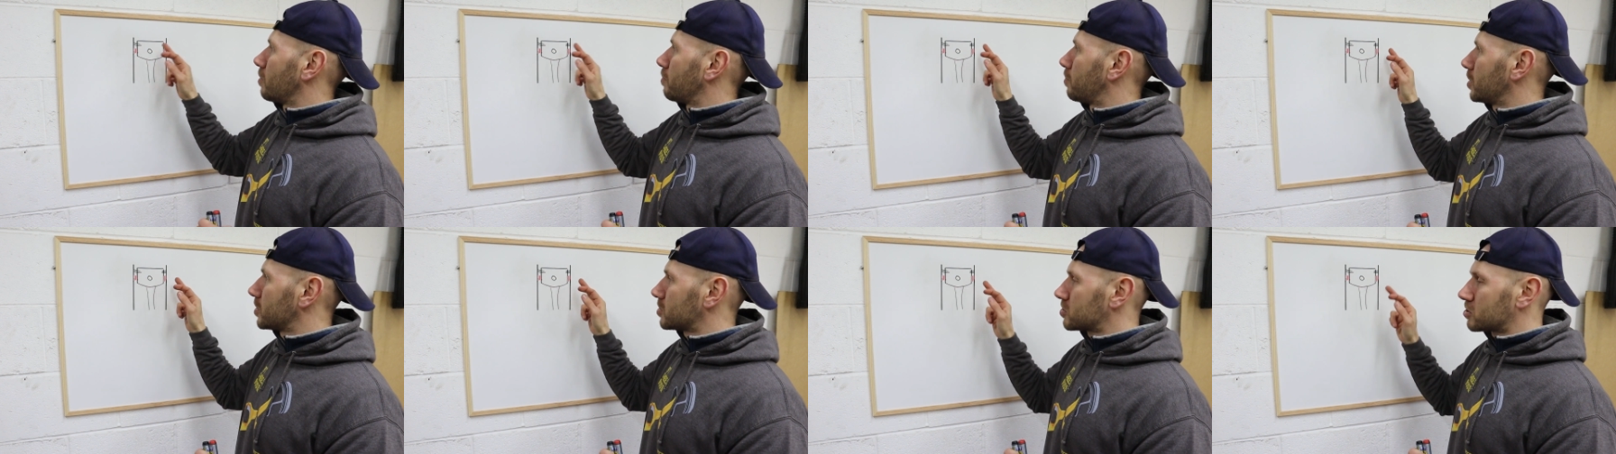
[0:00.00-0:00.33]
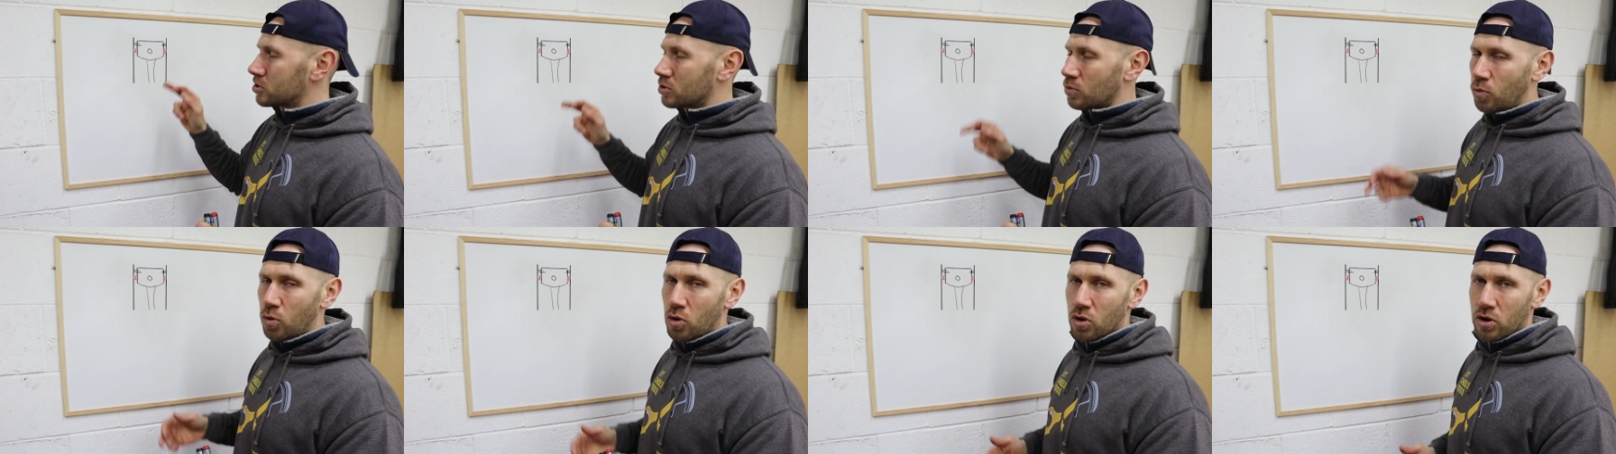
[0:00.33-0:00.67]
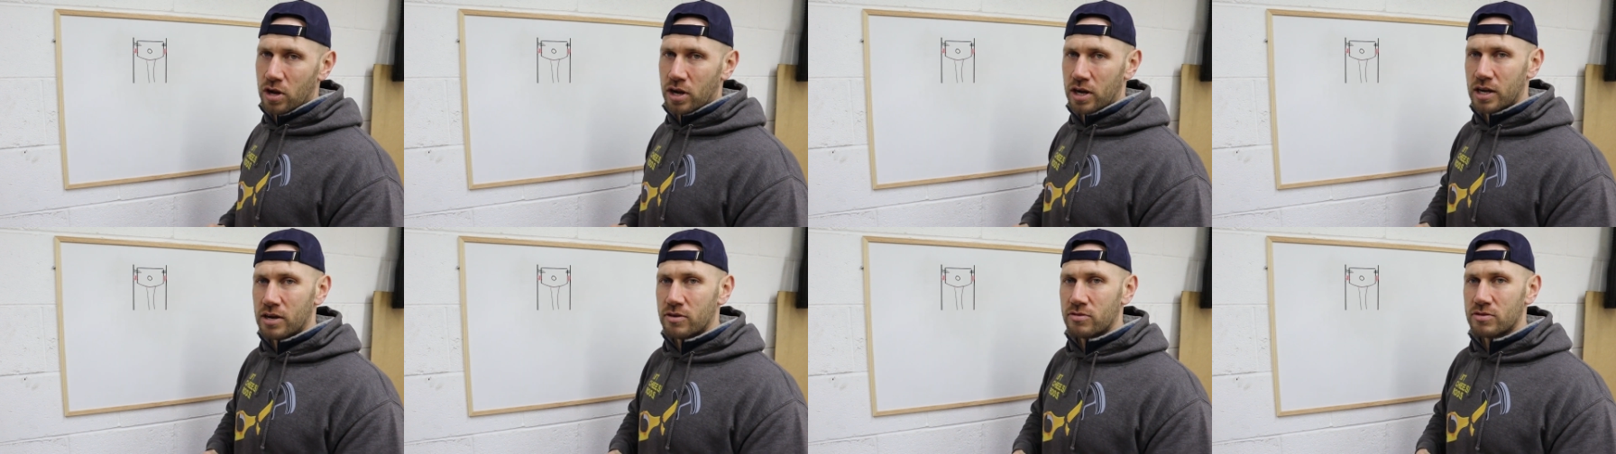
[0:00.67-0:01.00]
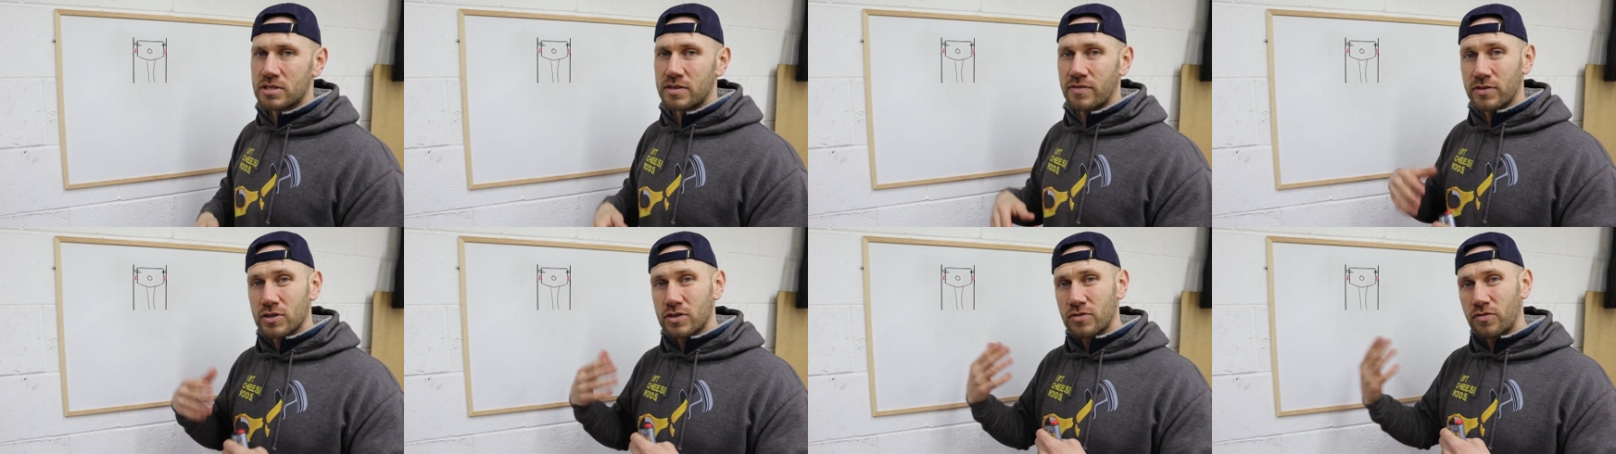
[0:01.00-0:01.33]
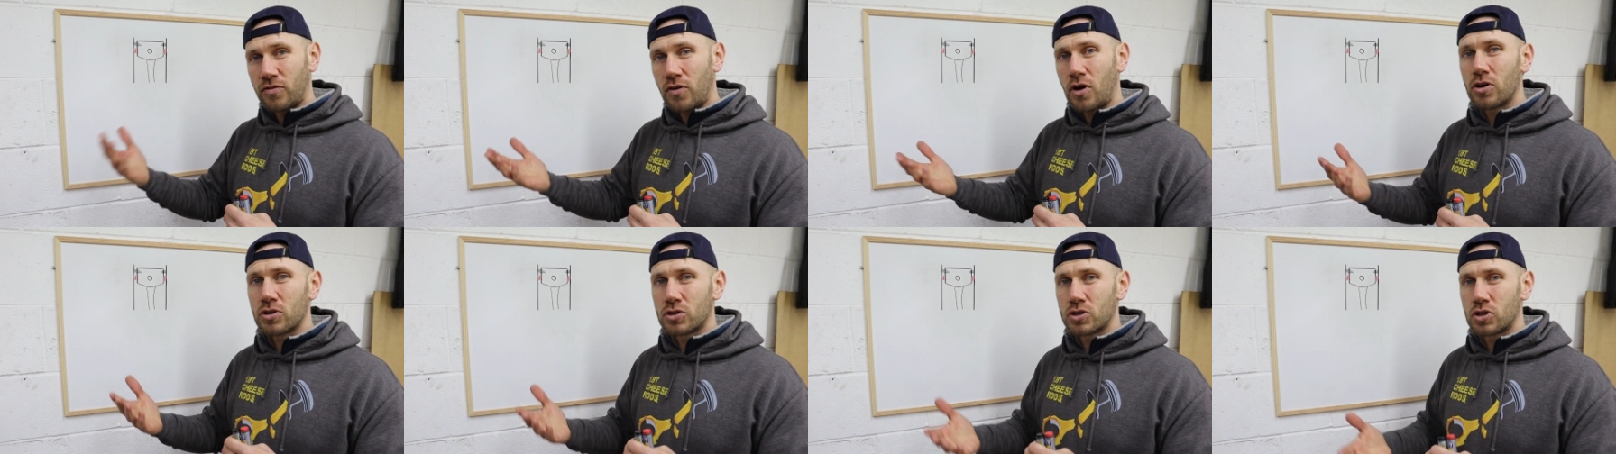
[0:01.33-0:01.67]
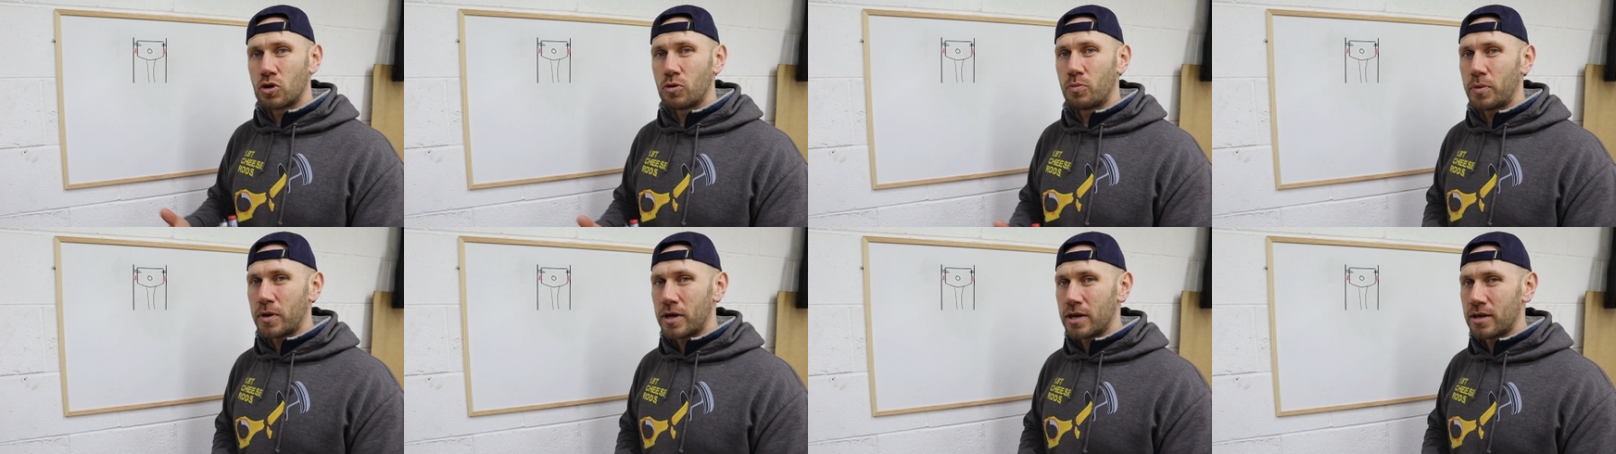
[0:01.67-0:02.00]
piston to wall clearance, if it's far
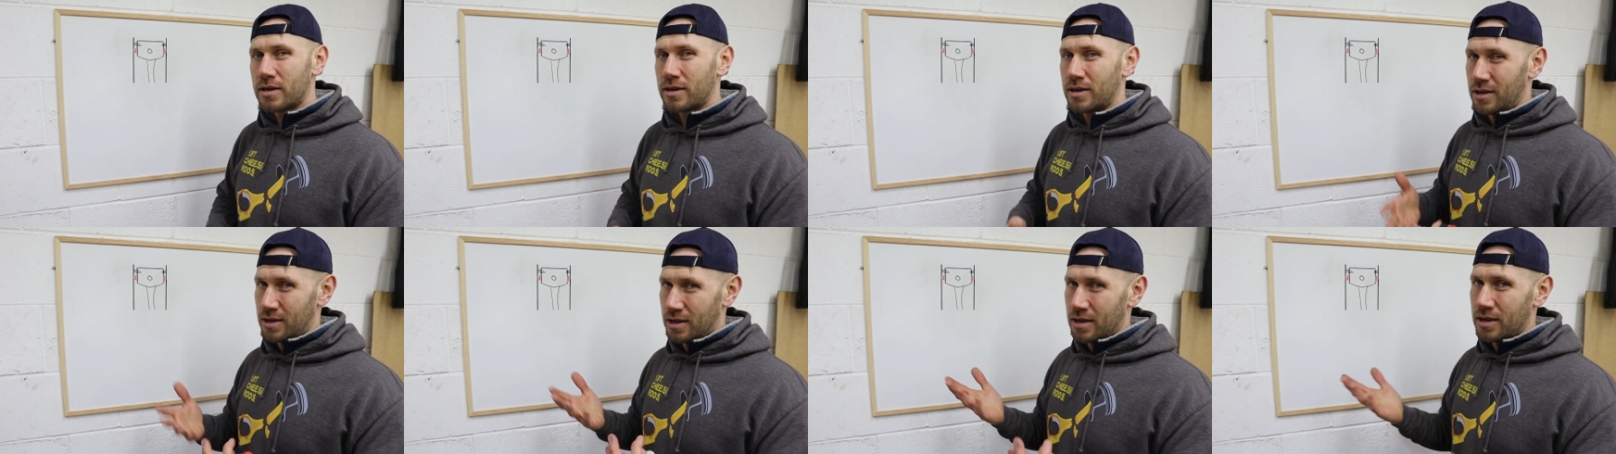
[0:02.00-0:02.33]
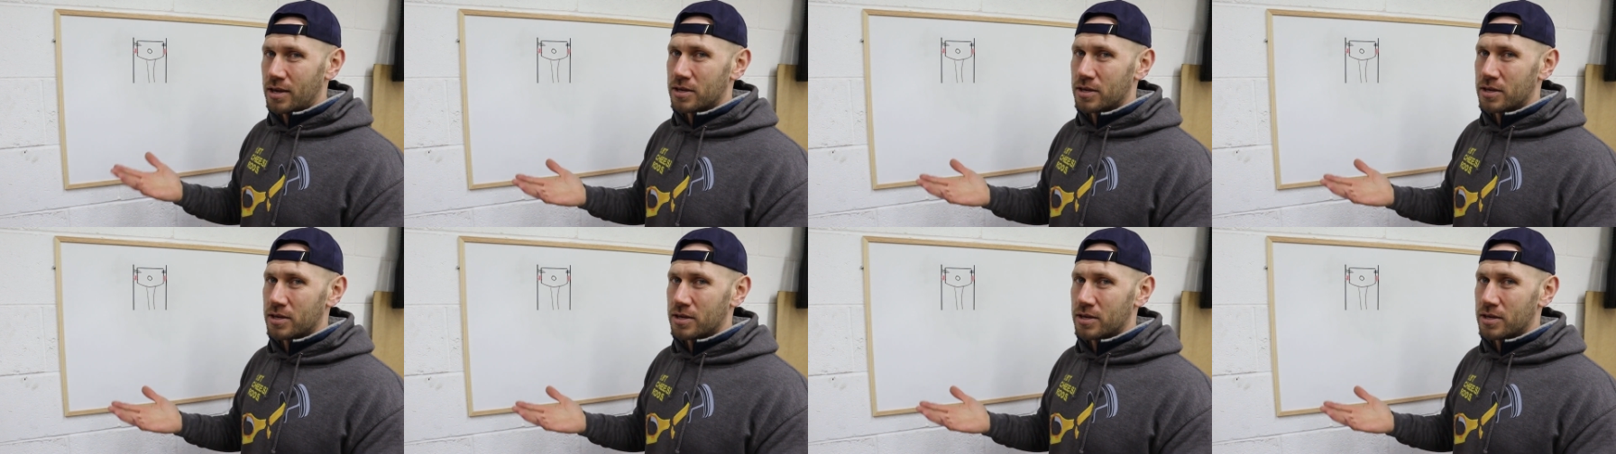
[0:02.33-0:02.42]
too big,